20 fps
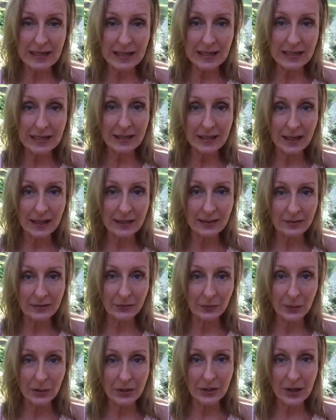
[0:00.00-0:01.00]
any kind of
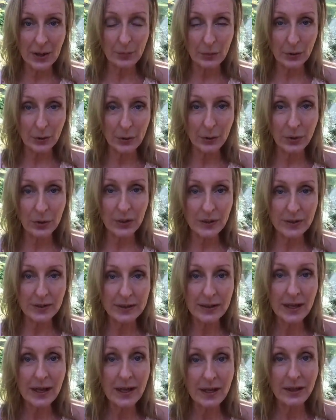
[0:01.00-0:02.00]
workshop or course
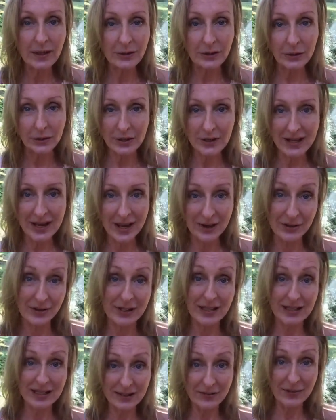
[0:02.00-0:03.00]
learning how to
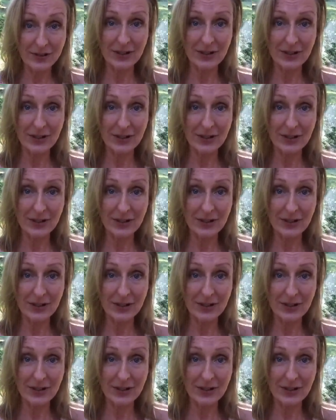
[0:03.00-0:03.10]
give a